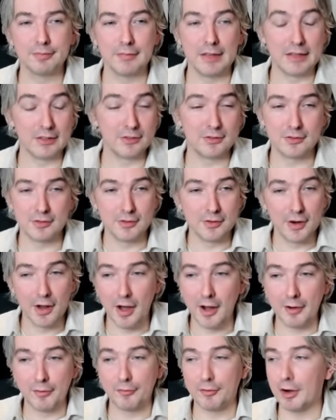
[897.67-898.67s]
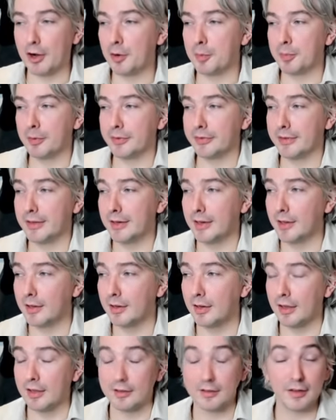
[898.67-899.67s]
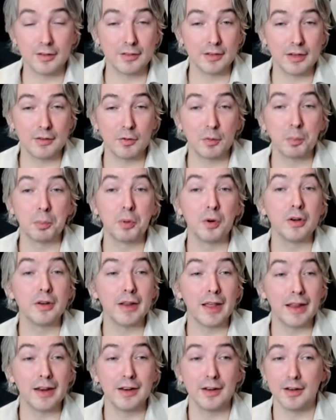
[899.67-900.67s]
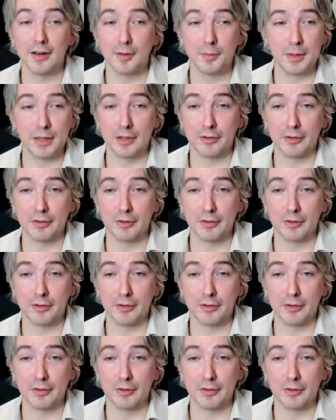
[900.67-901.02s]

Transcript: It's not a fair proceeding. It doesn't even pretend to be